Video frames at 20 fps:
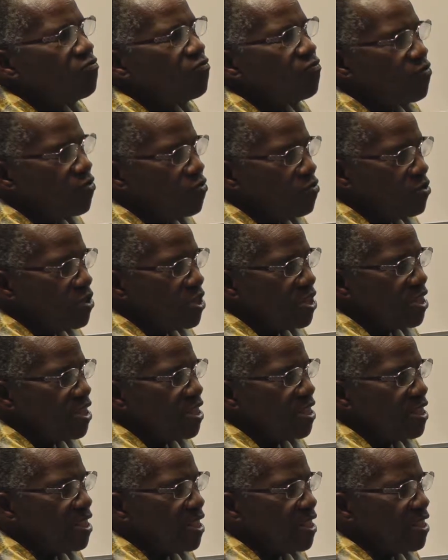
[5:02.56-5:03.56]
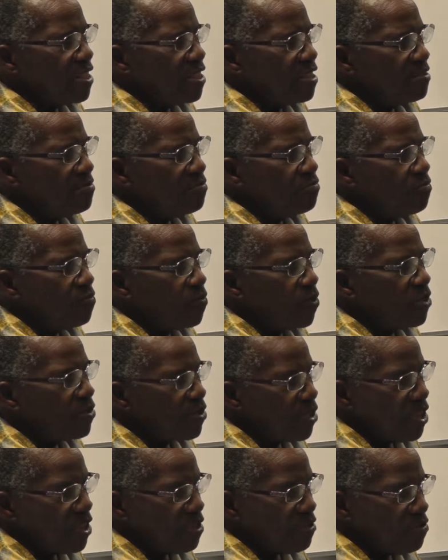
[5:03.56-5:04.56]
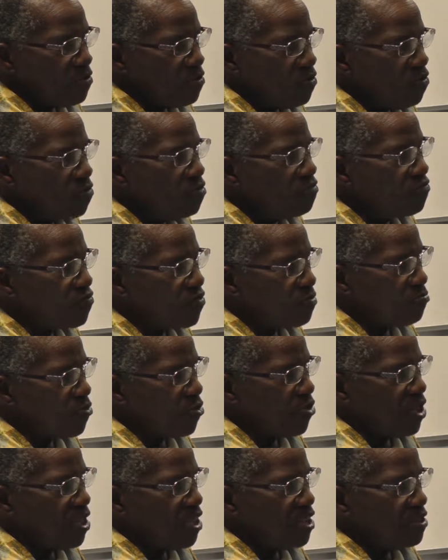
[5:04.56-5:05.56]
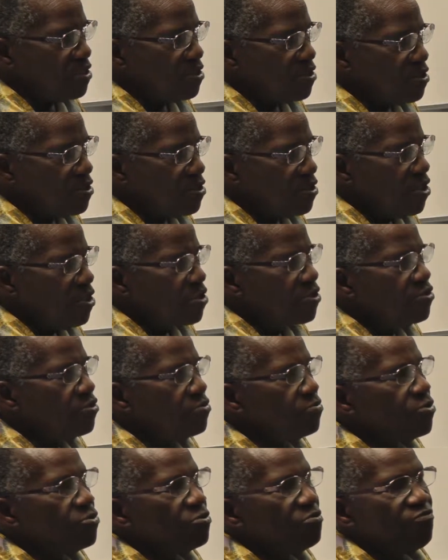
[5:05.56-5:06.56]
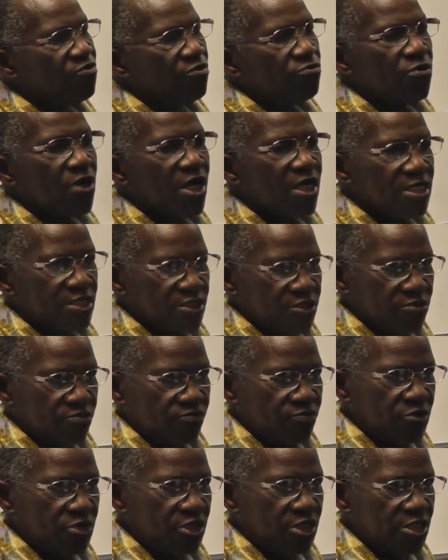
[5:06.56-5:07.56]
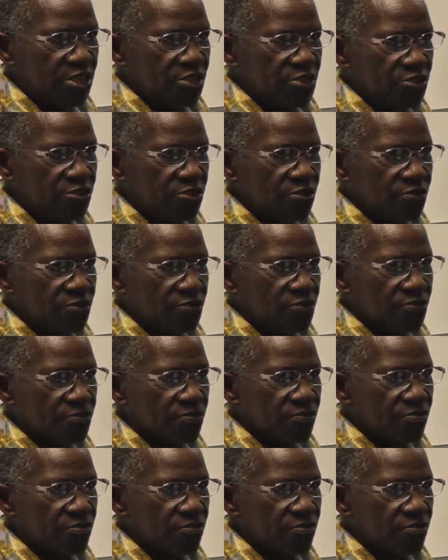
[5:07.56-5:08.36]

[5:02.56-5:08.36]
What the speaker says: faulty working of the brain due to a variety of conditions.